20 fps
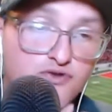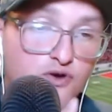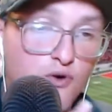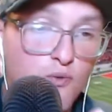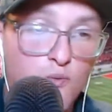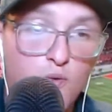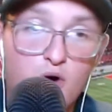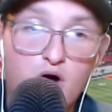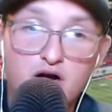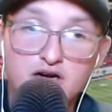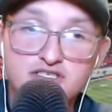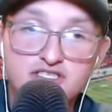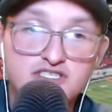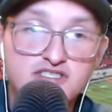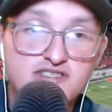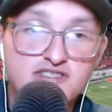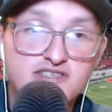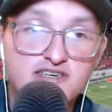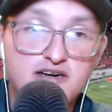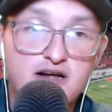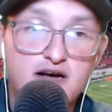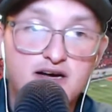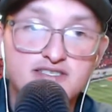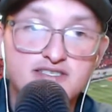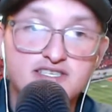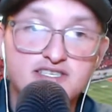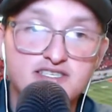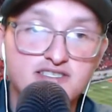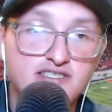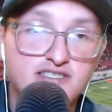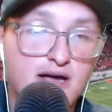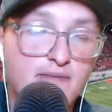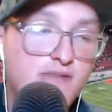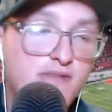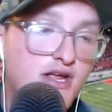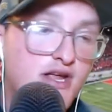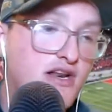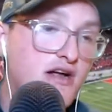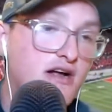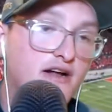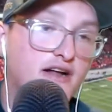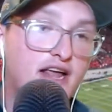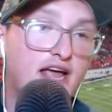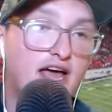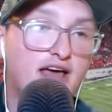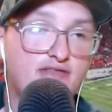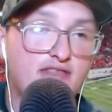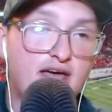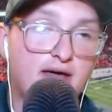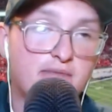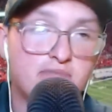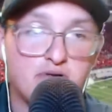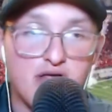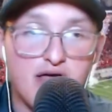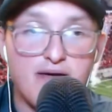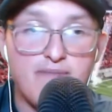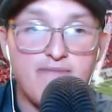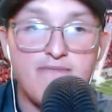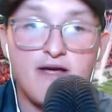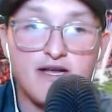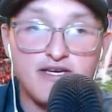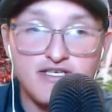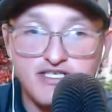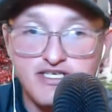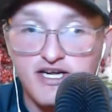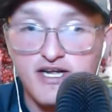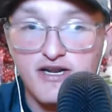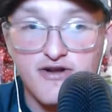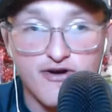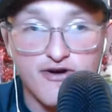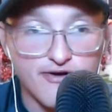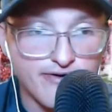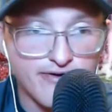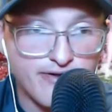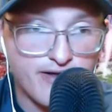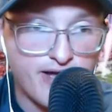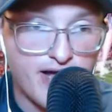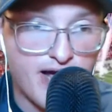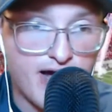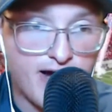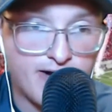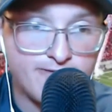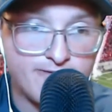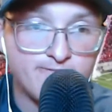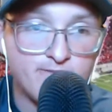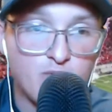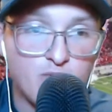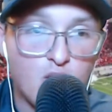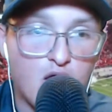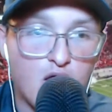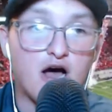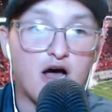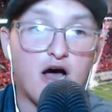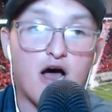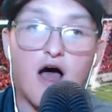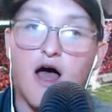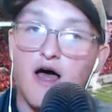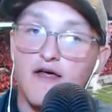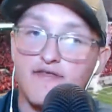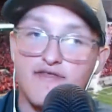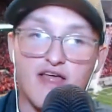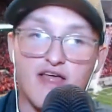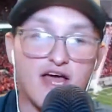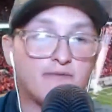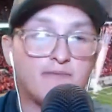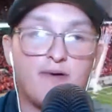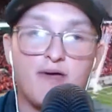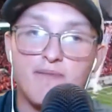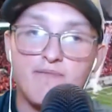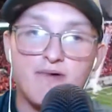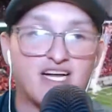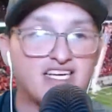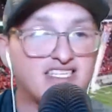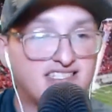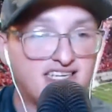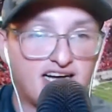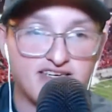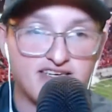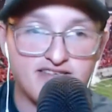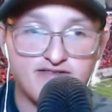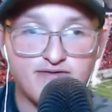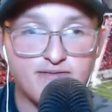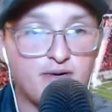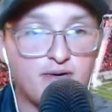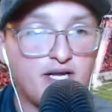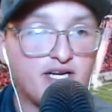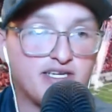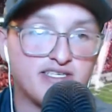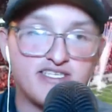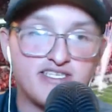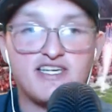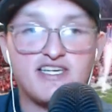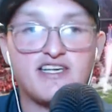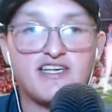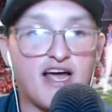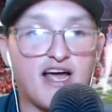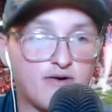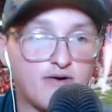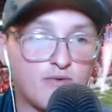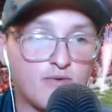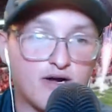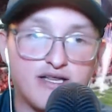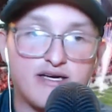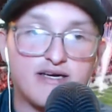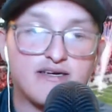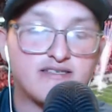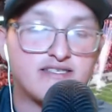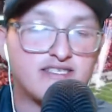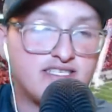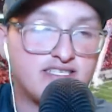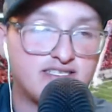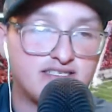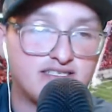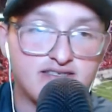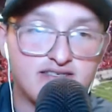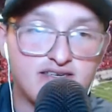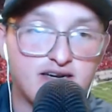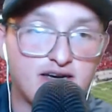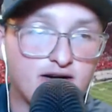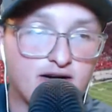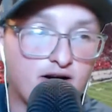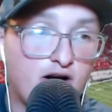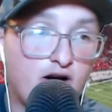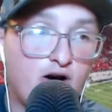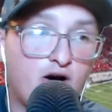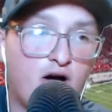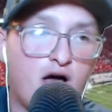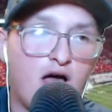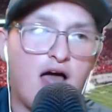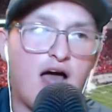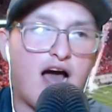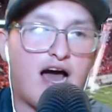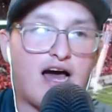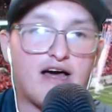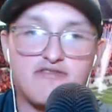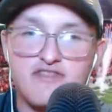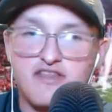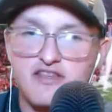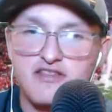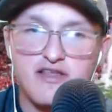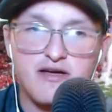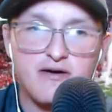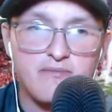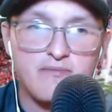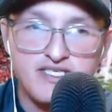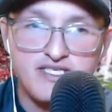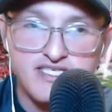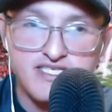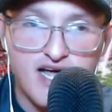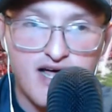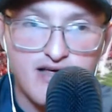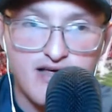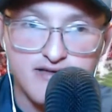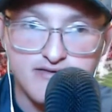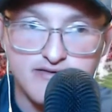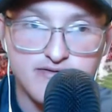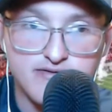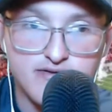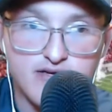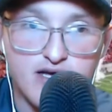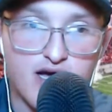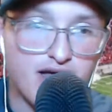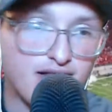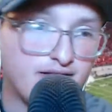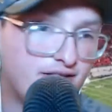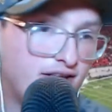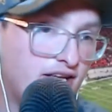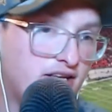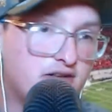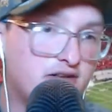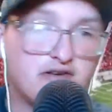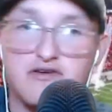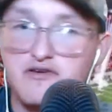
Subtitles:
Washington Huskies. Again, they play Michigan early on. That'll be a big test for me to see kind of where their season's going to go. I think they'll be solid. I think